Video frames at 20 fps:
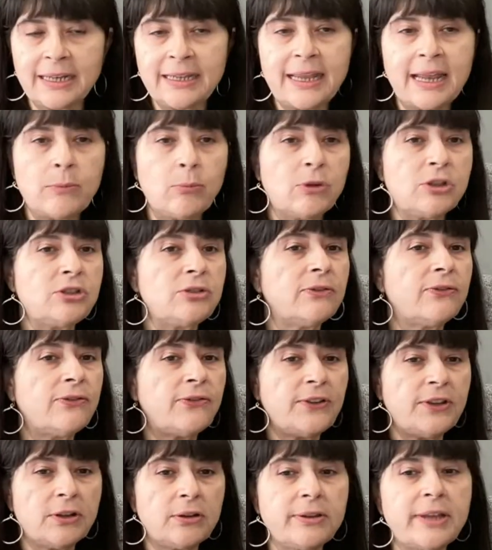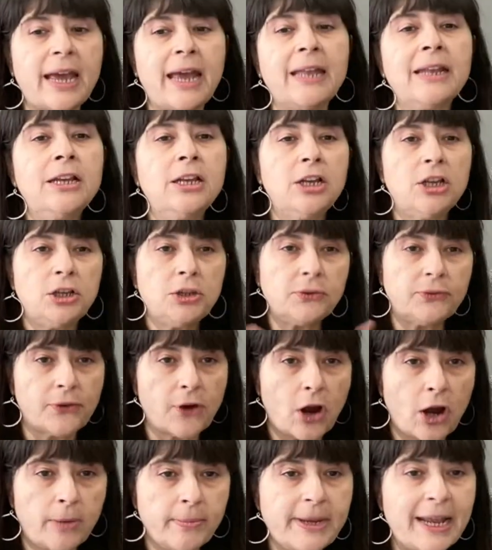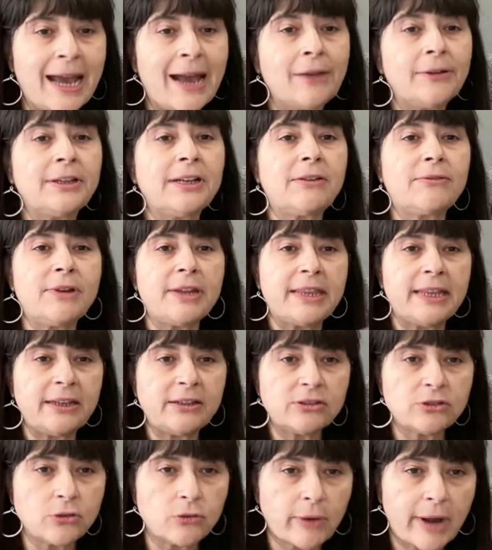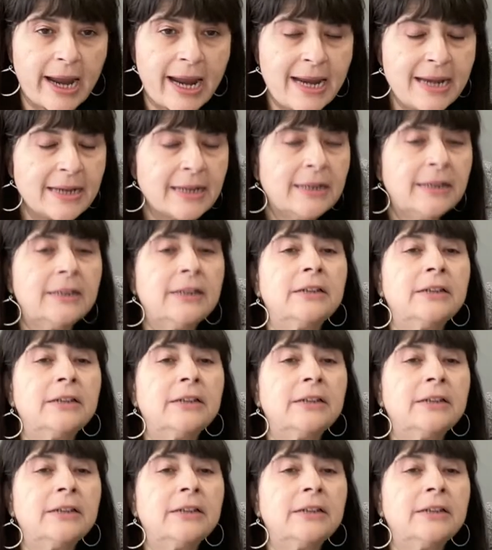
And then once you feel that you've calmed down and everything's great,